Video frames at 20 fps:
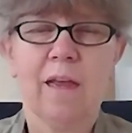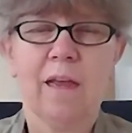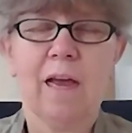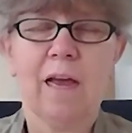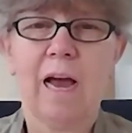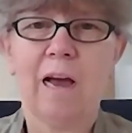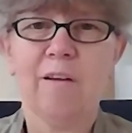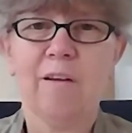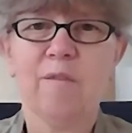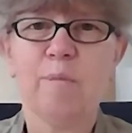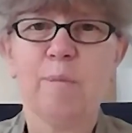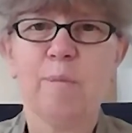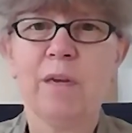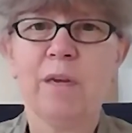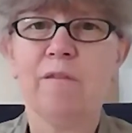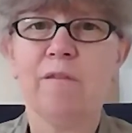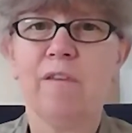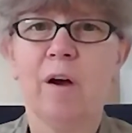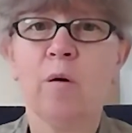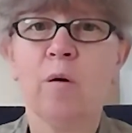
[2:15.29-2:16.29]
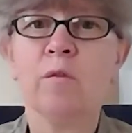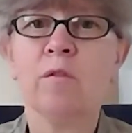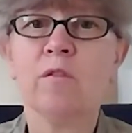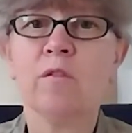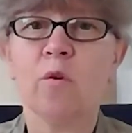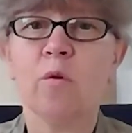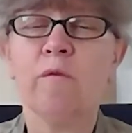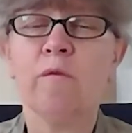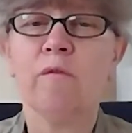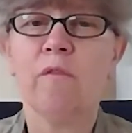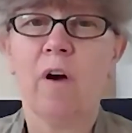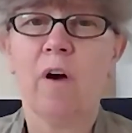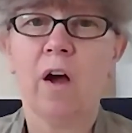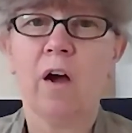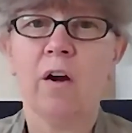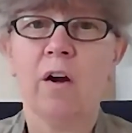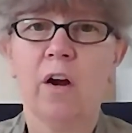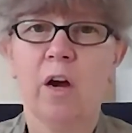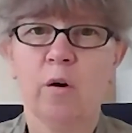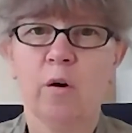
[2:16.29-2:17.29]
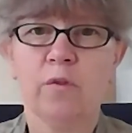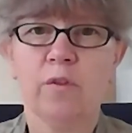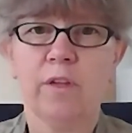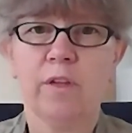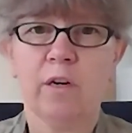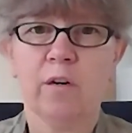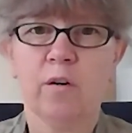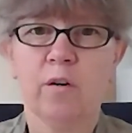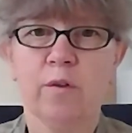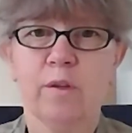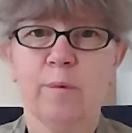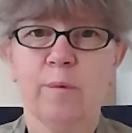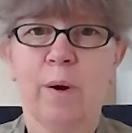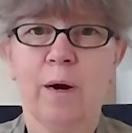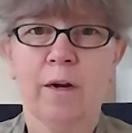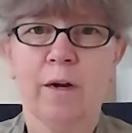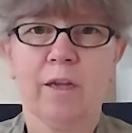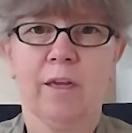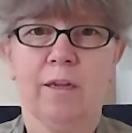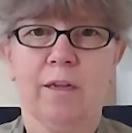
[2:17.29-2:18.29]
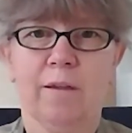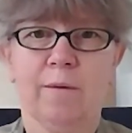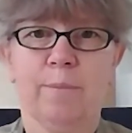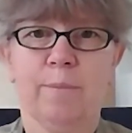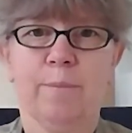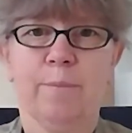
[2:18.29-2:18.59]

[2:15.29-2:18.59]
have been found so far out there on the market.